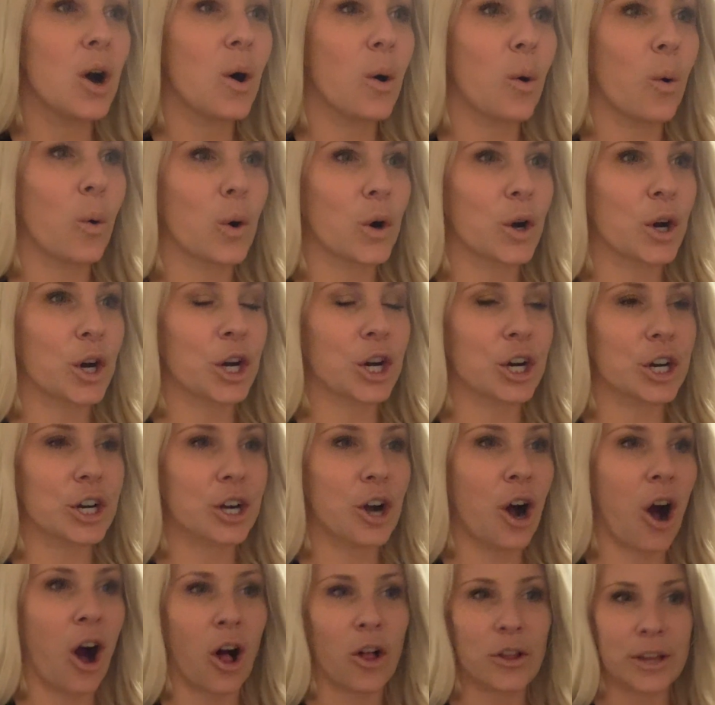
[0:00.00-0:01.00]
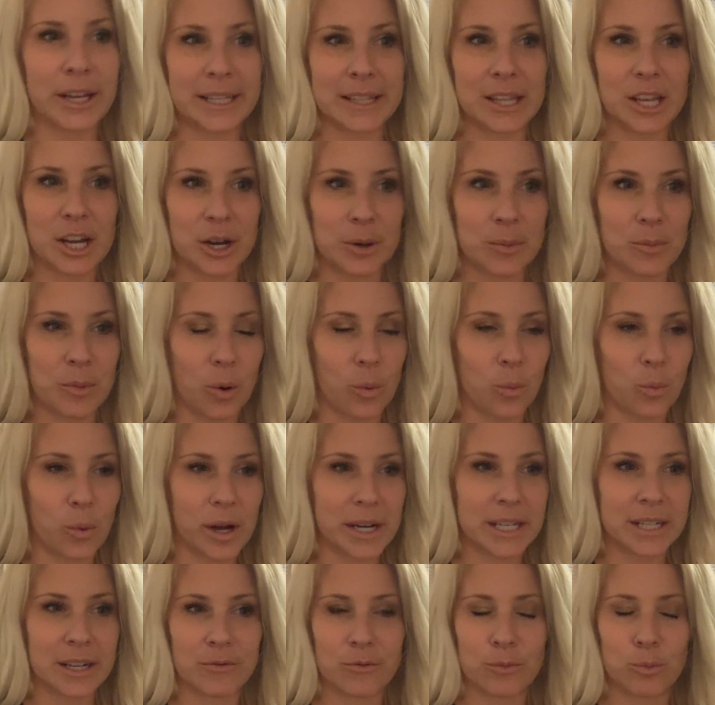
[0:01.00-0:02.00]
or calling them
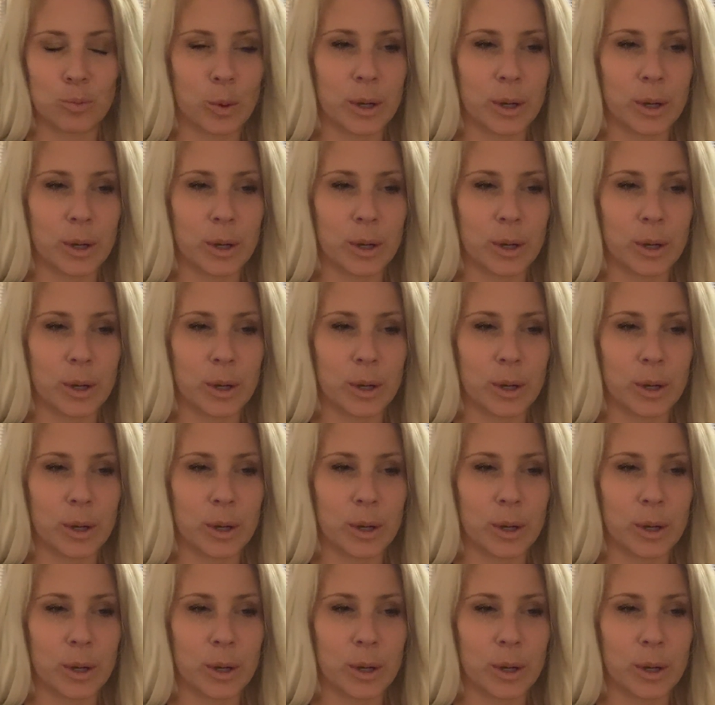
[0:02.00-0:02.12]
what it,